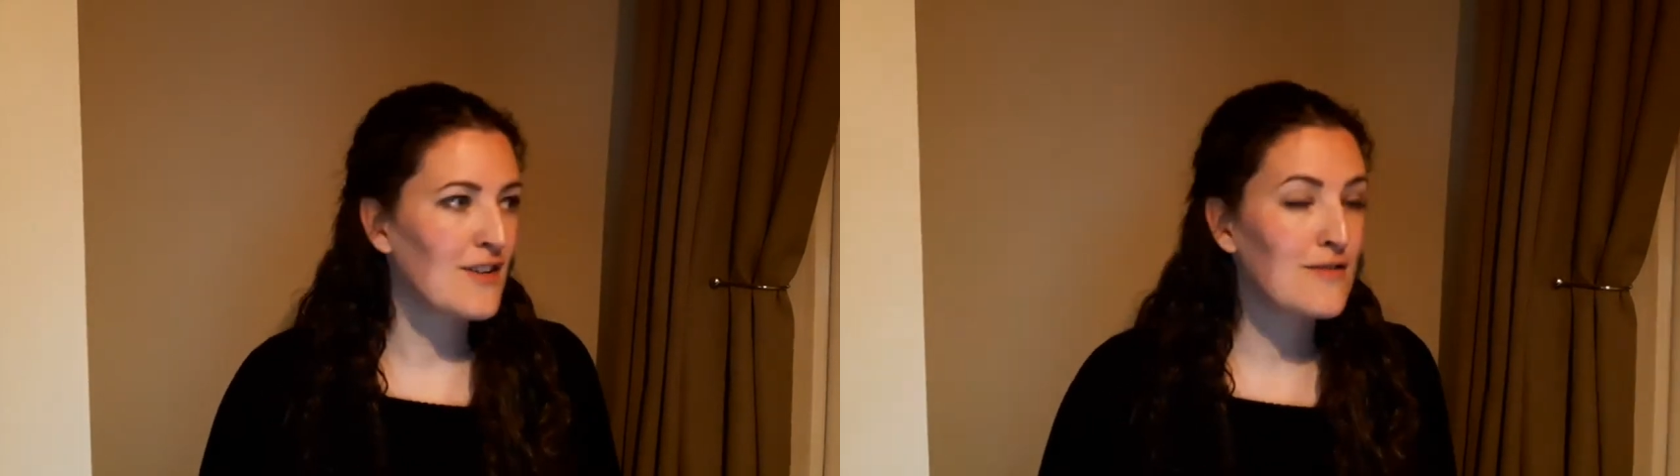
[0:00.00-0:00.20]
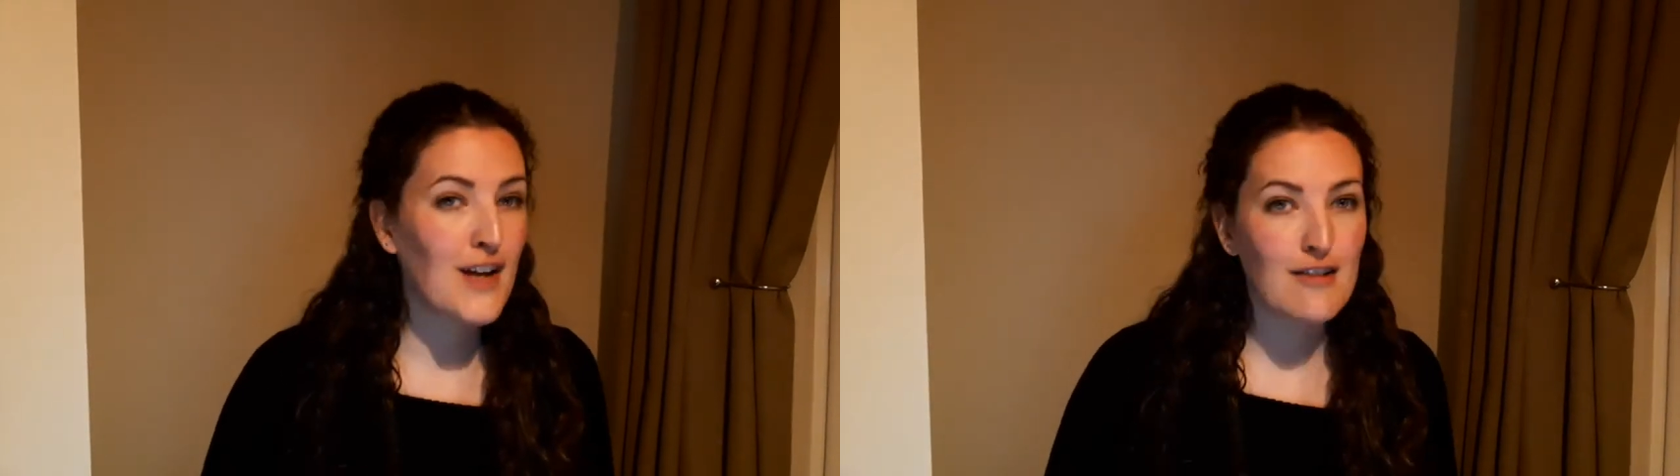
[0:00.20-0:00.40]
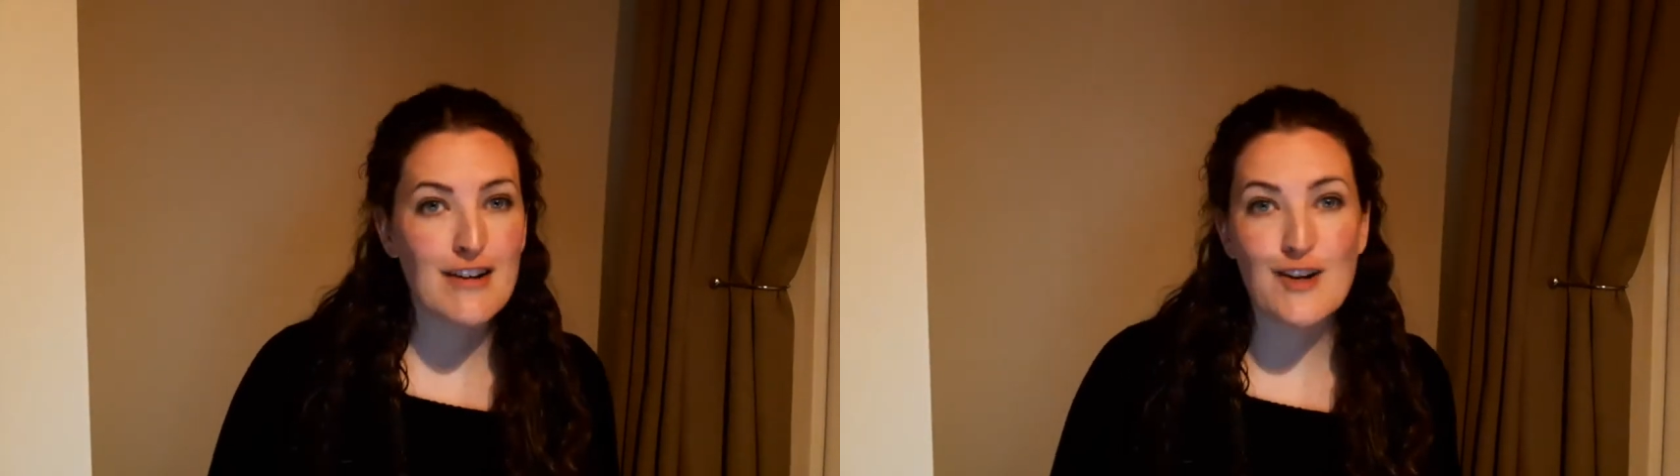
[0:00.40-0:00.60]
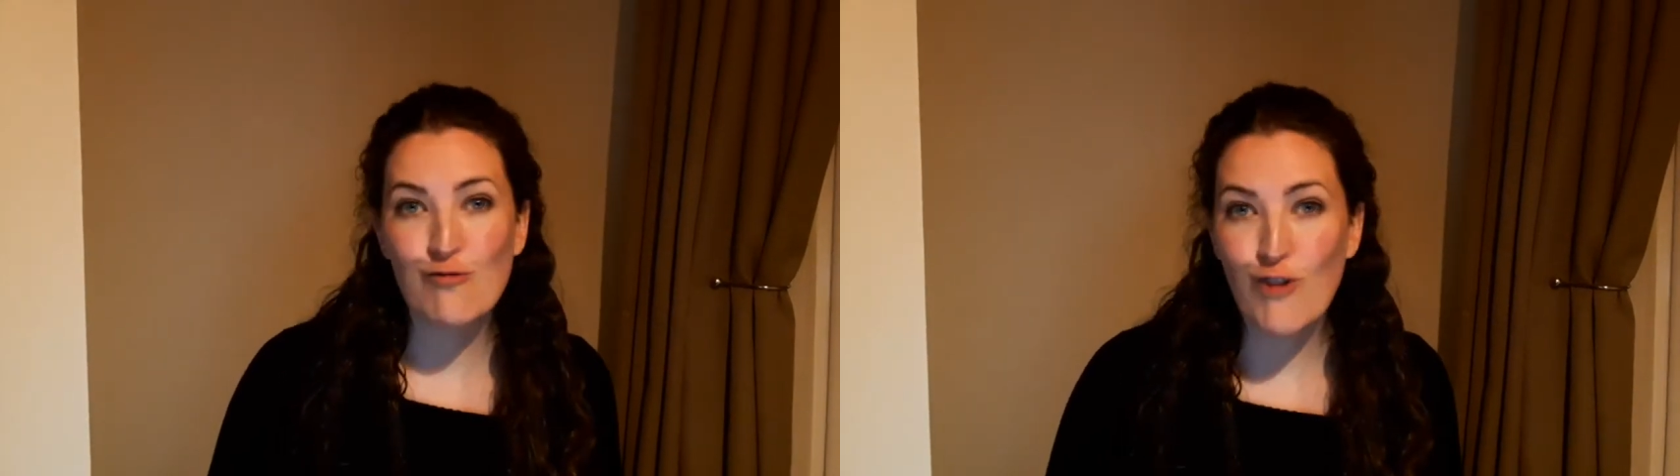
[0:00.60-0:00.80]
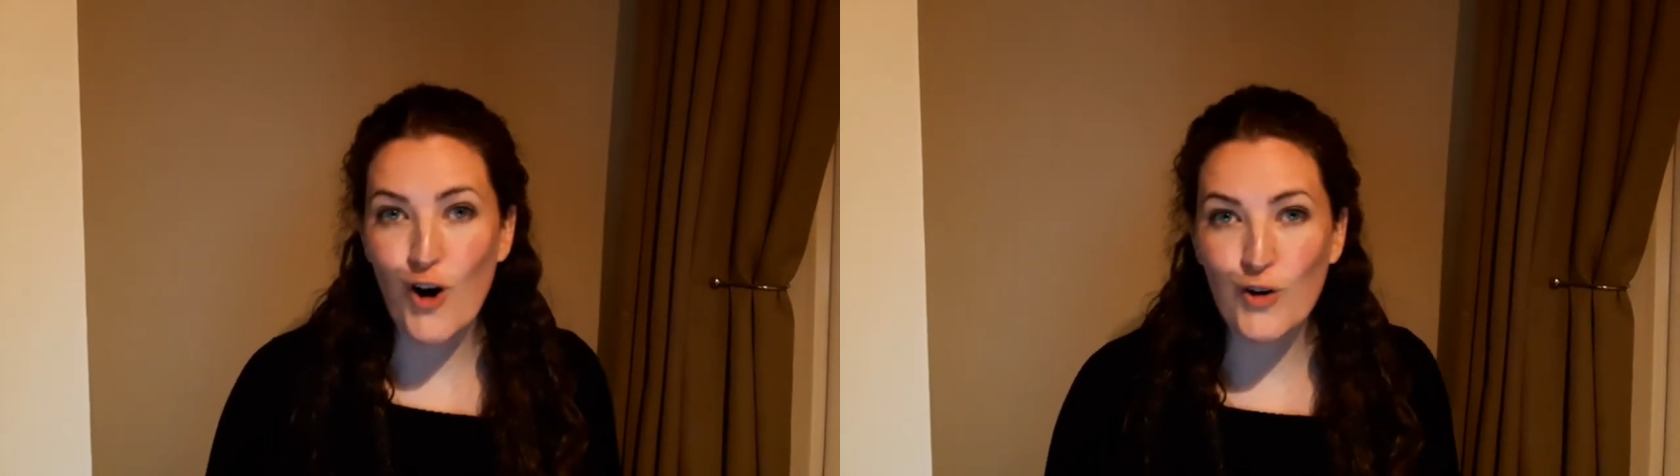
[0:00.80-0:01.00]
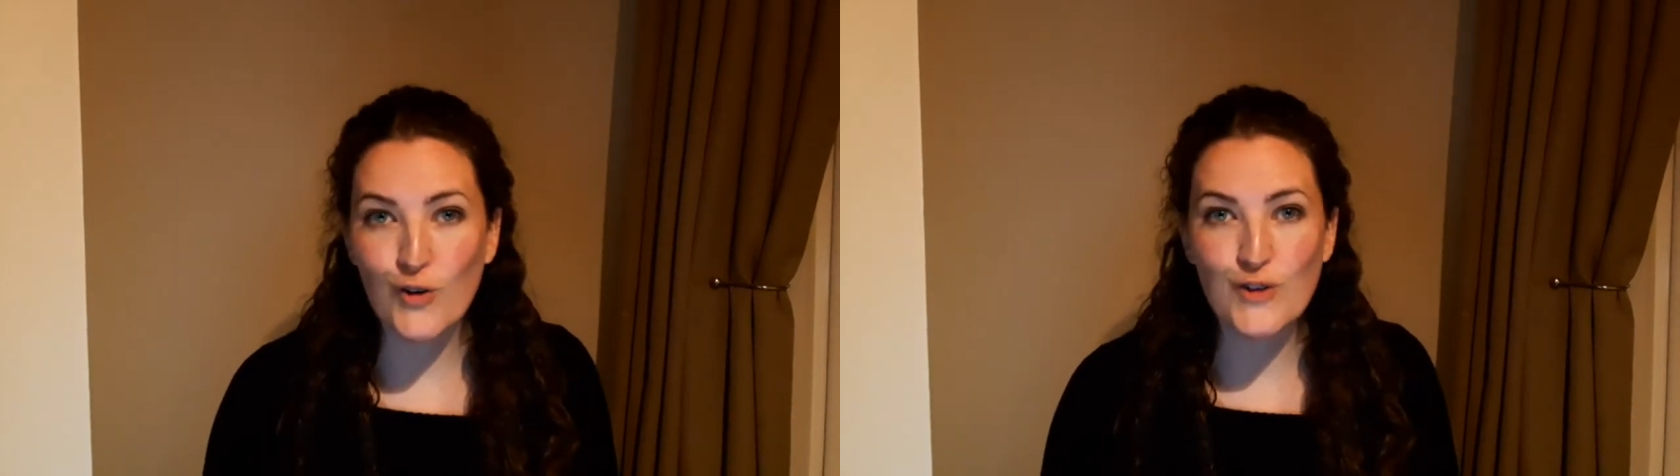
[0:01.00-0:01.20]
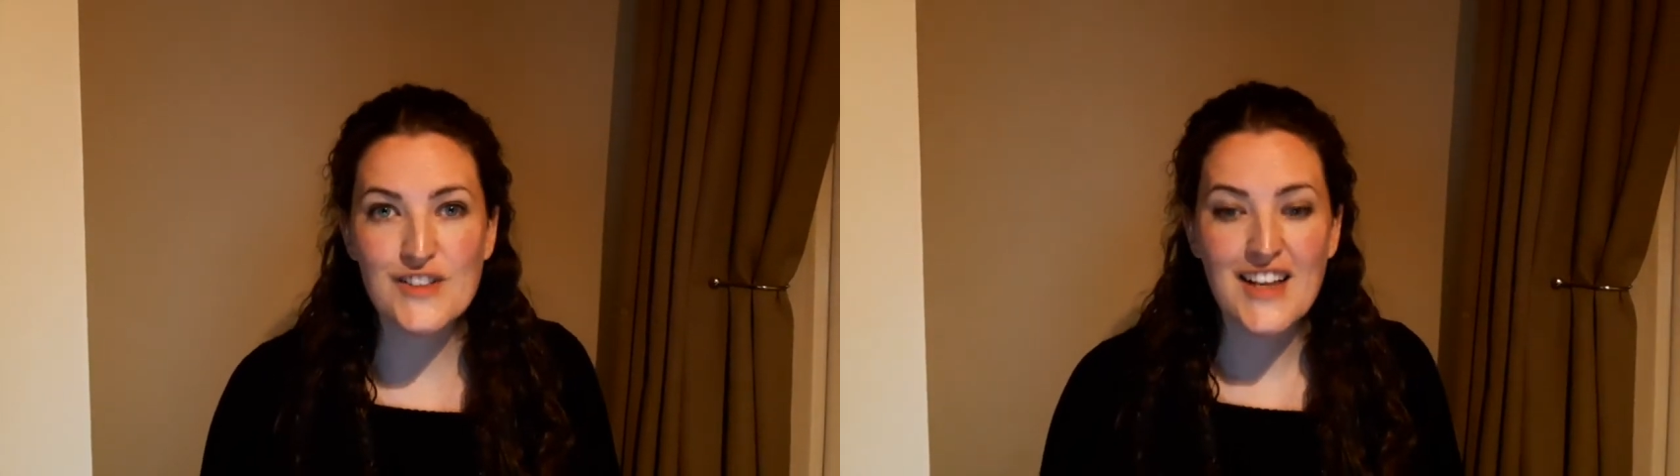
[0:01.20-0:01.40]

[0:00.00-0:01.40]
varying roles